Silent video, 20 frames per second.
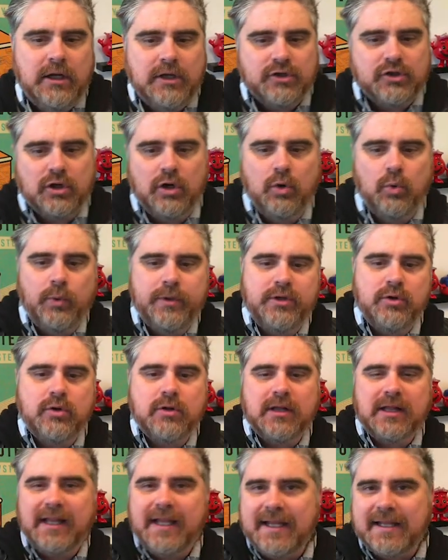So when you
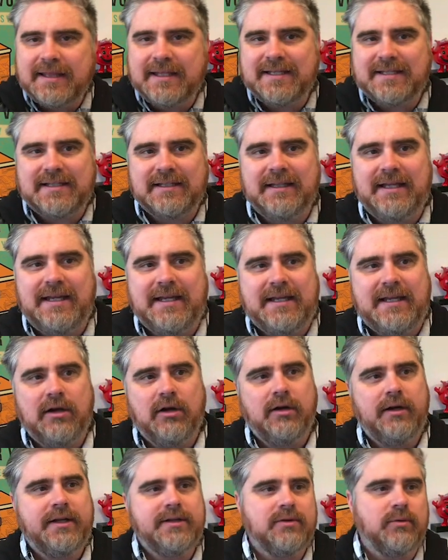click this link
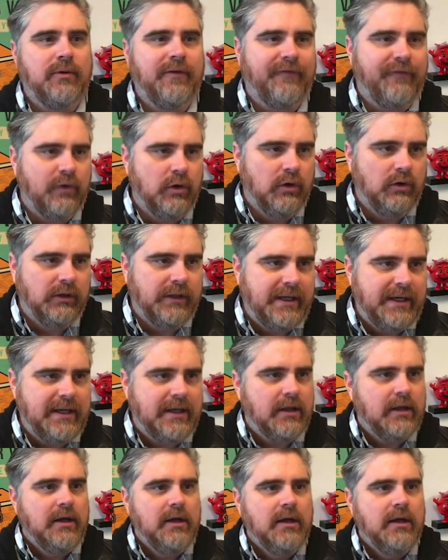here, it is a referral link.